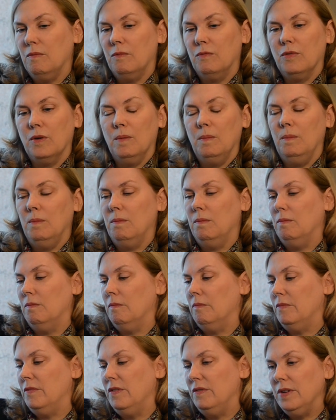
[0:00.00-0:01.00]
From
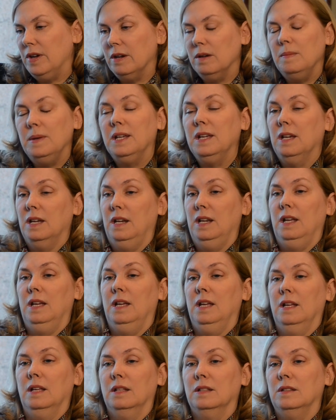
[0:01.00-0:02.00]
the very
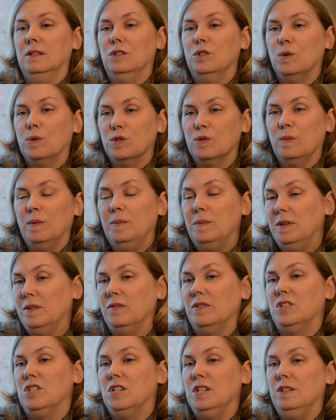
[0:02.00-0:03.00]
beginning, the Georgia Women
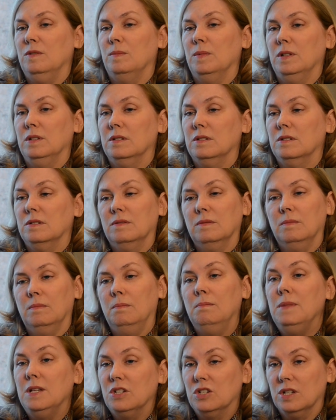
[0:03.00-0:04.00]
of Achievement's
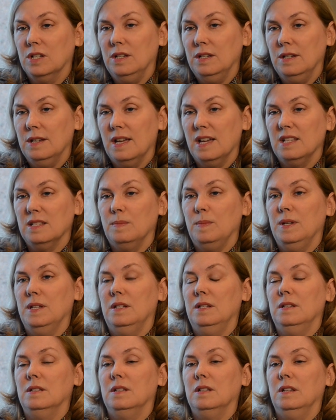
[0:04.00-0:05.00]
mission has
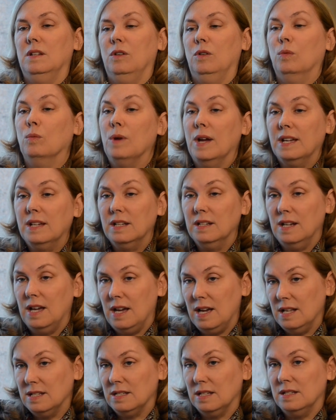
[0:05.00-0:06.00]
been to
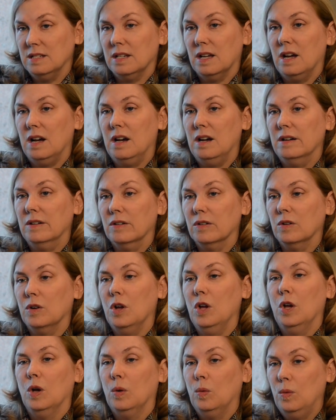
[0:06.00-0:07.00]
recognize and to honor
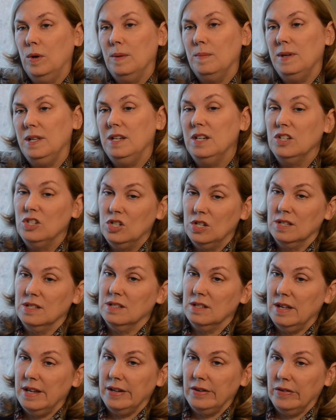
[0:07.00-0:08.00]
women
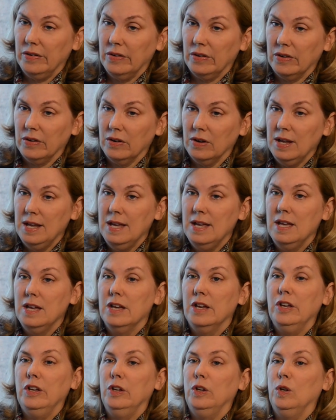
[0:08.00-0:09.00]
just like her,
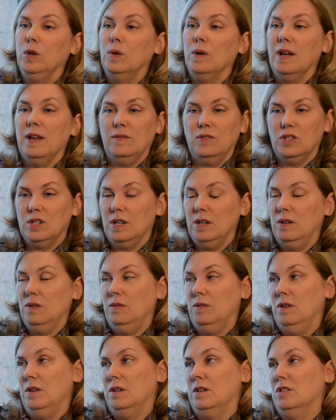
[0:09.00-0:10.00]
who have
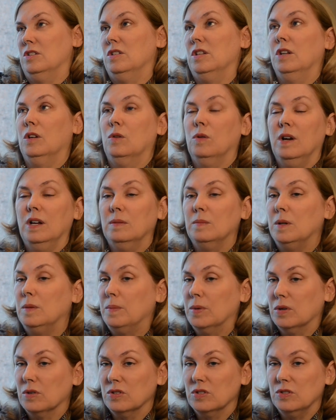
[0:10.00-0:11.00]
shown just incredible
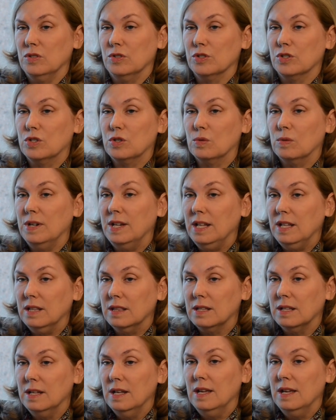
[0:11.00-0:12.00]
personal
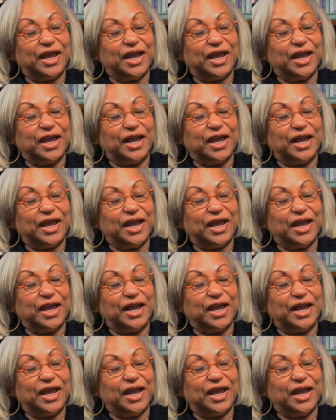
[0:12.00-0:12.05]
strength.